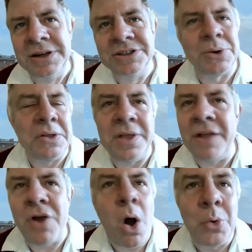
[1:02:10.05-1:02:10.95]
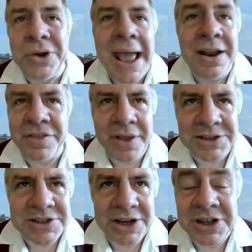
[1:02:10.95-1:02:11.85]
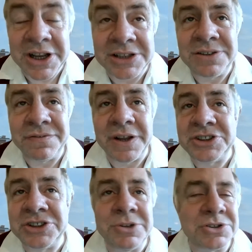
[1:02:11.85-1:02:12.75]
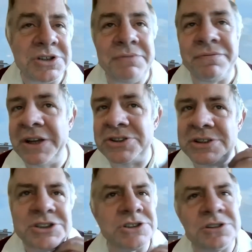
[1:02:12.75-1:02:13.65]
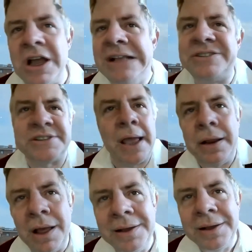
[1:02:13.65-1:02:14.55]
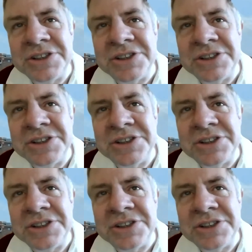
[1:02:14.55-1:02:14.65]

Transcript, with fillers: So if holding anything is a hedge against inflation because inflation is just insane.